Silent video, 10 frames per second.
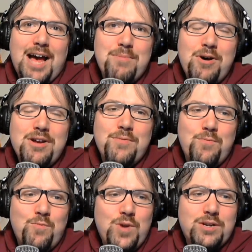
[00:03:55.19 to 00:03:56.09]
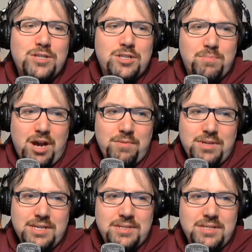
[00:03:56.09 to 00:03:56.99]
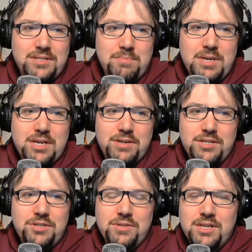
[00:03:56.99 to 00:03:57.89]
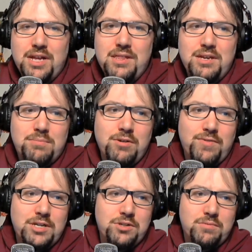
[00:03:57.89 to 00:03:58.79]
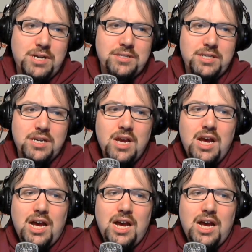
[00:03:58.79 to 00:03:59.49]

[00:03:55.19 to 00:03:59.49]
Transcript: I'm on a weird spot with this, and this is a bigger issue than anything professional wrestling.